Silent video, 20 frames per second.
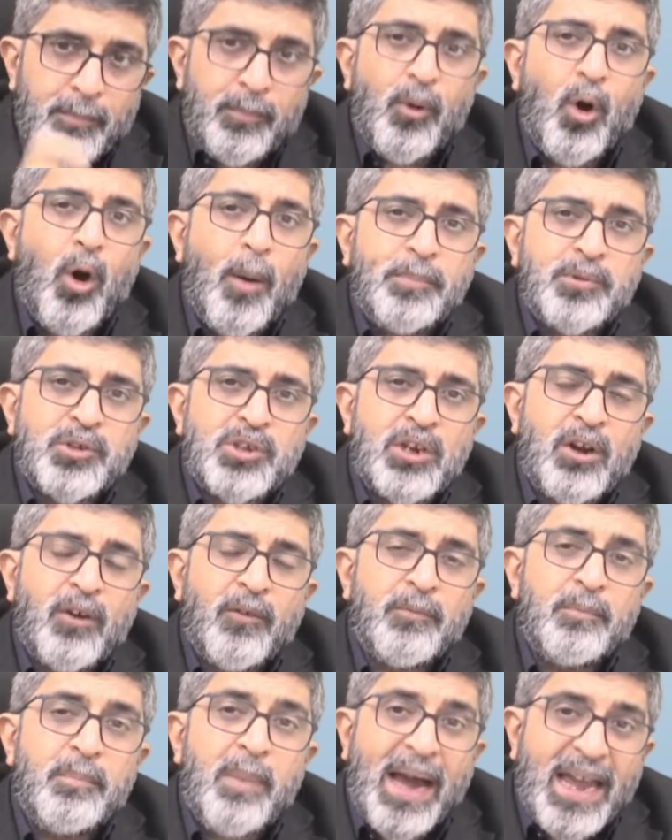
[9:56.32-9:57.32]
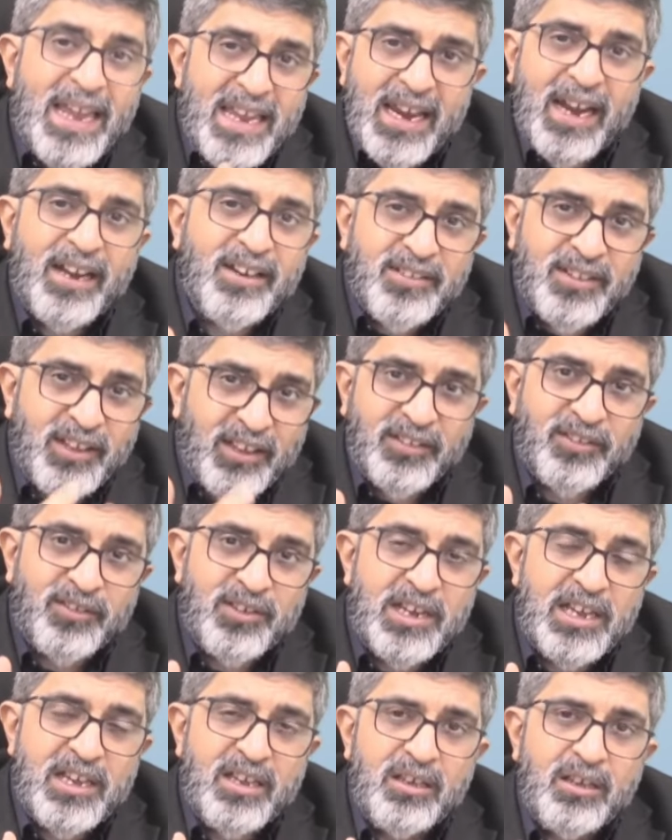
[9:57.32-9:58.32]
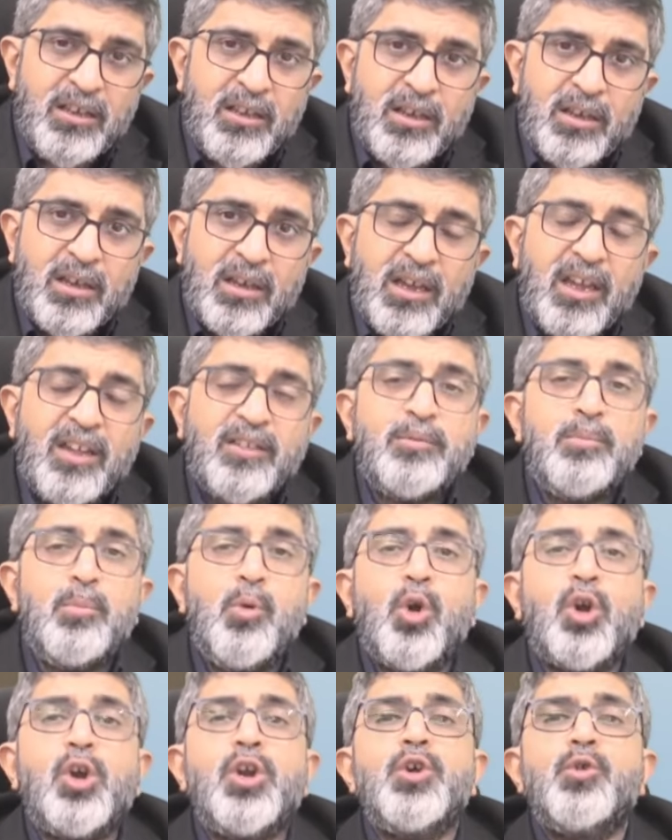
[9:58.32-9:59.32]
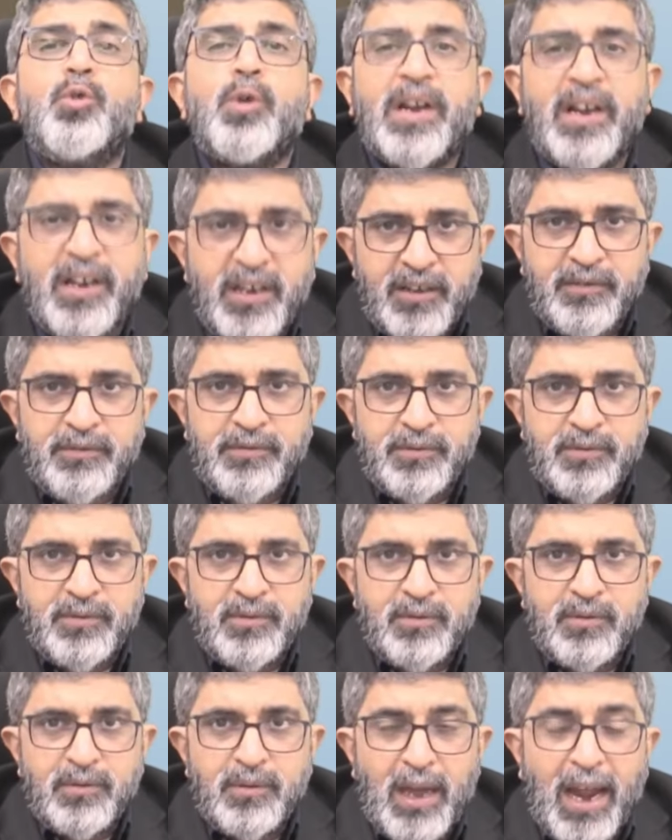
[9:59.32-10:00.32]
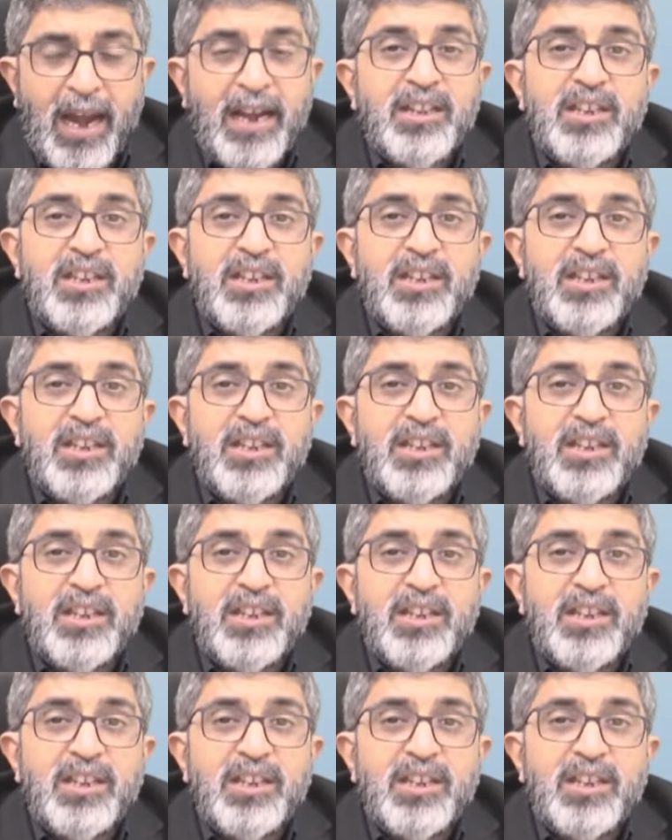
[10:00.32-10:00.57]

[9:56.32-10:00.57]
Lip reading: option of buying at 60 is more lucrative and